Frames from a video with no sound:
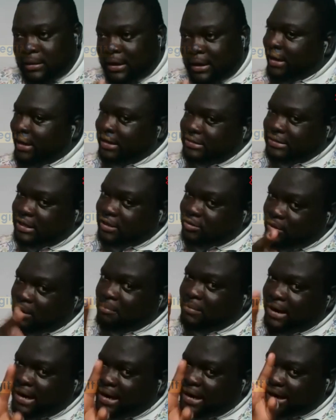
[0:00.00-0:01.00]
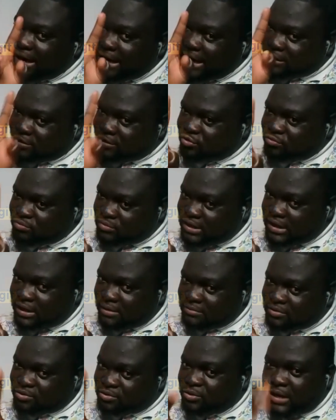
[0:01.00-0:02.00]
like I said, you and Maria had like 2
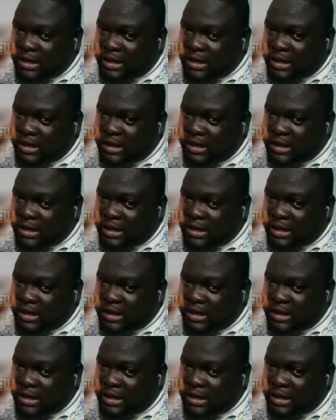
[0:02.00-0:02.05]
times.